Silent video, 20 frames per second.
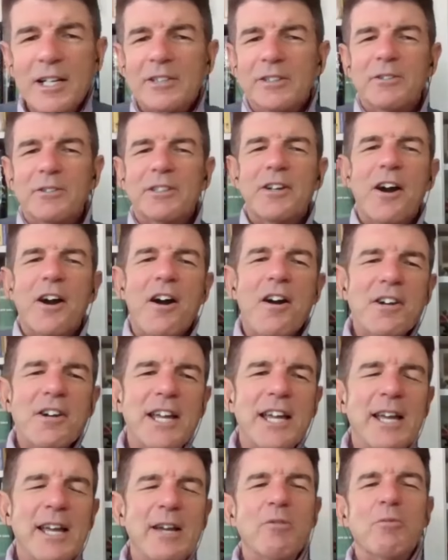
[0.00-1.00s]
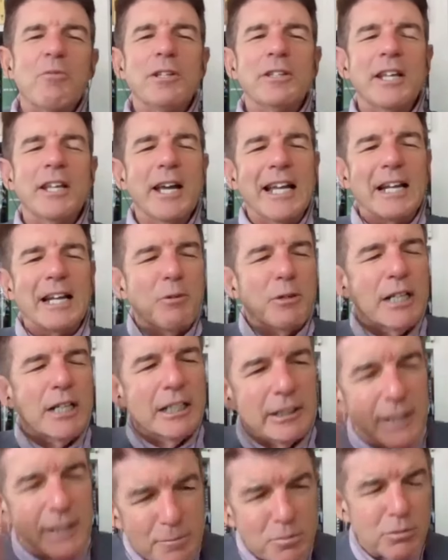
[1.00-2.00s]
So Carney, when
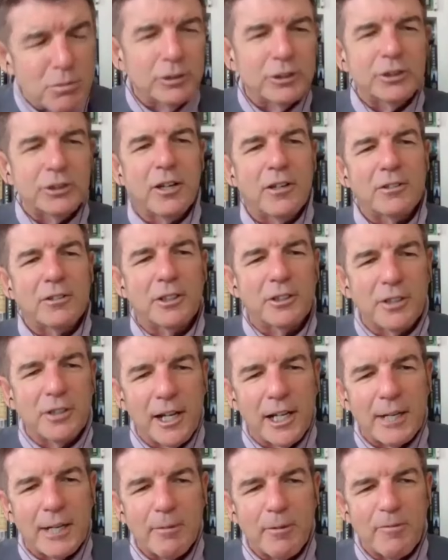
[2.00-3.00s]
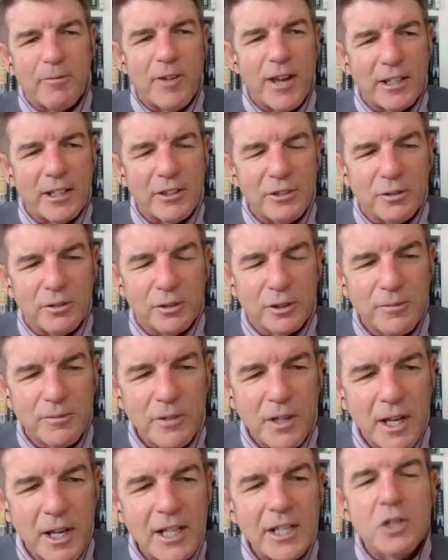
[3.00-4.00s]
a liberal starts to talk about fake news,
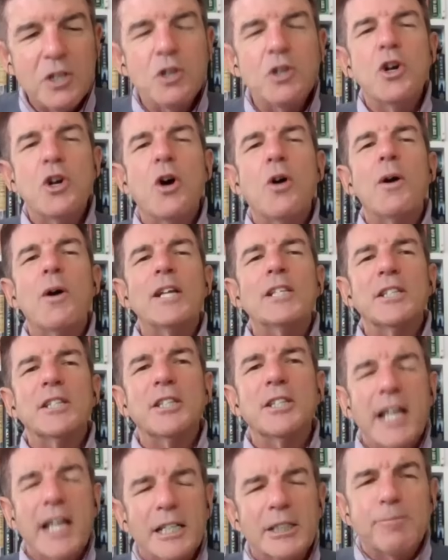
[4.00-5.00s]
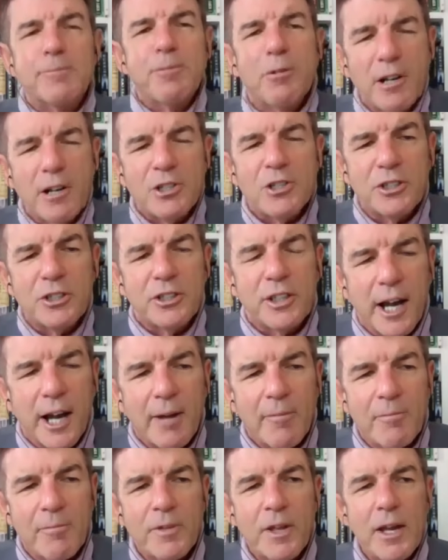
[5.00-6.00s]
it's a desperation
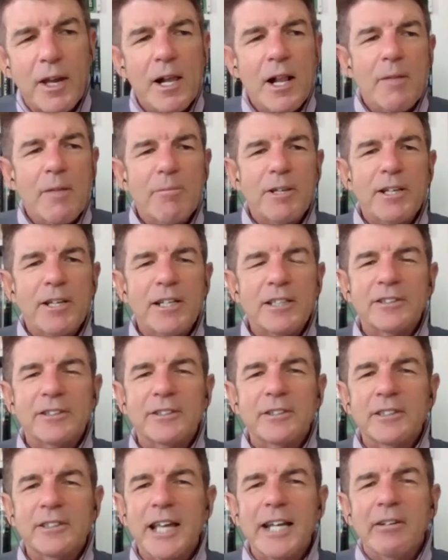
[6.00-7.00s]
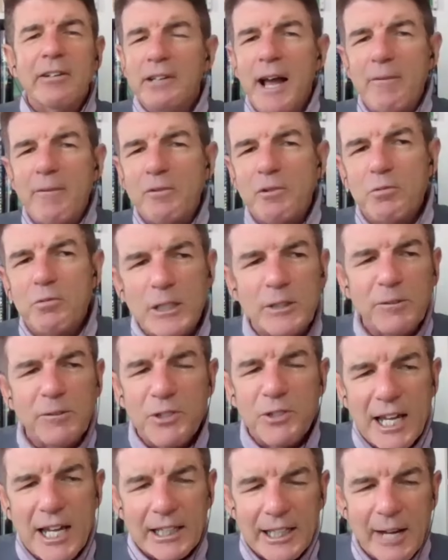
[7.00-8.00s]
time because they don't have to reach
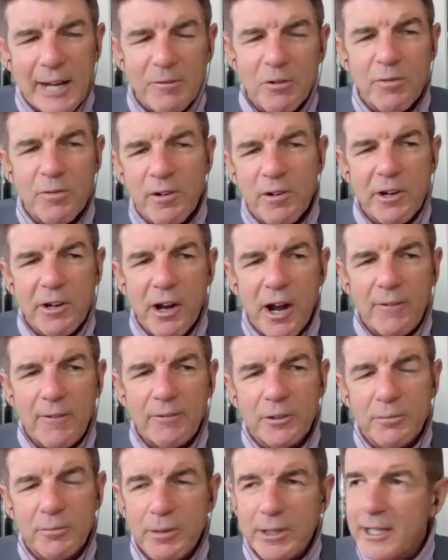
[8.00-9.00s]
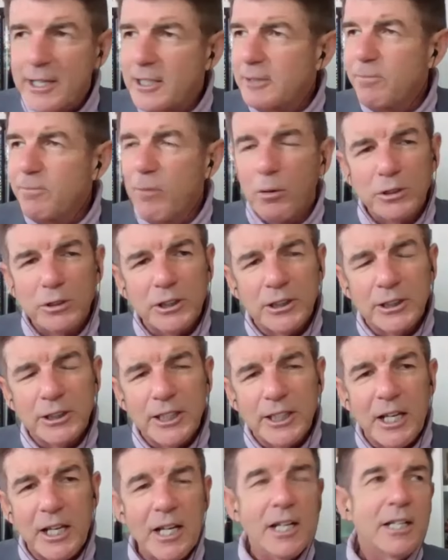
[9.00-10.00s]
for that lever very often because most of
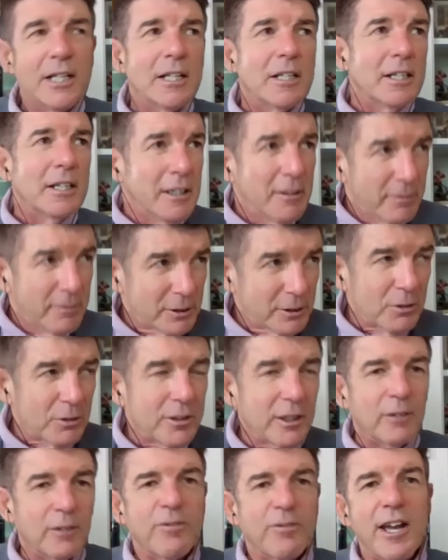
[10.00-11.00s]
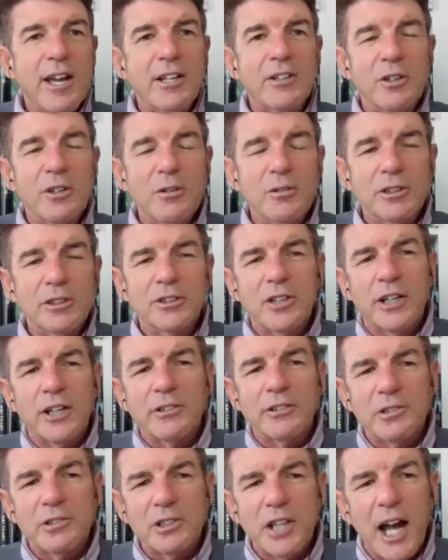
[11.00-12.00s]
the so-called fake news is
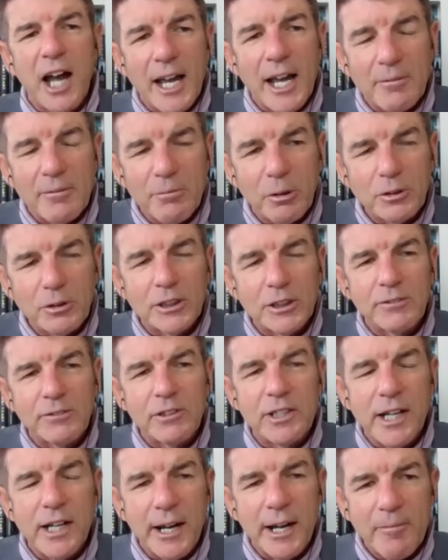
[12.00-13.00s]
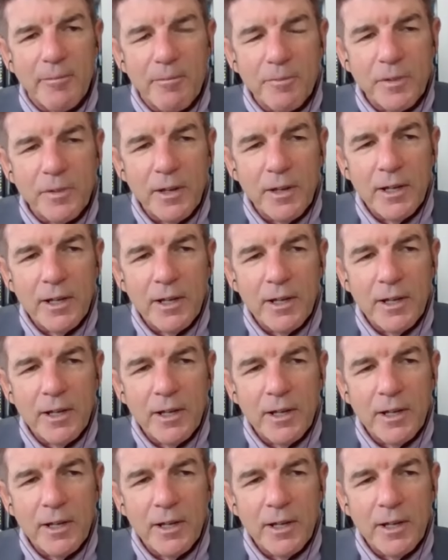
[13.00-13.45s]
on their side most of the time.